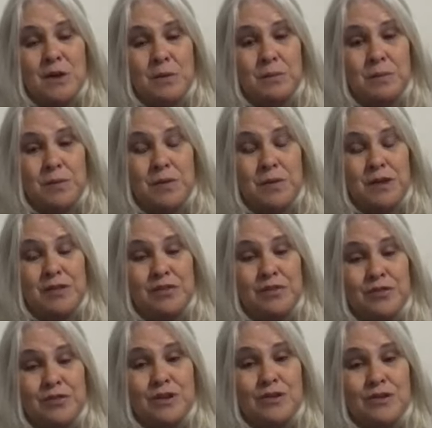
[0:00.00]
that way,
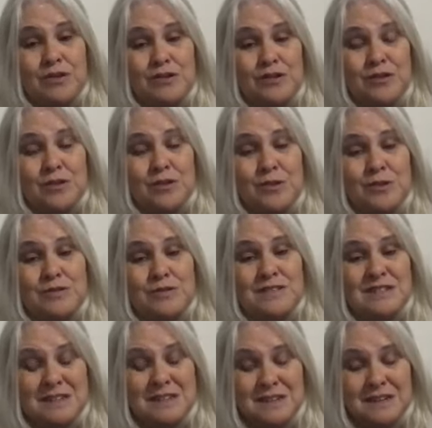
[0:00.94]
or point through your
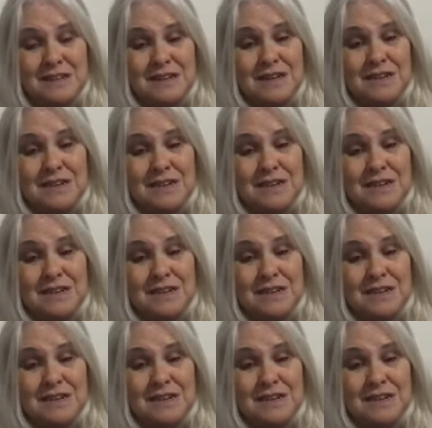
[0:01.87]
toes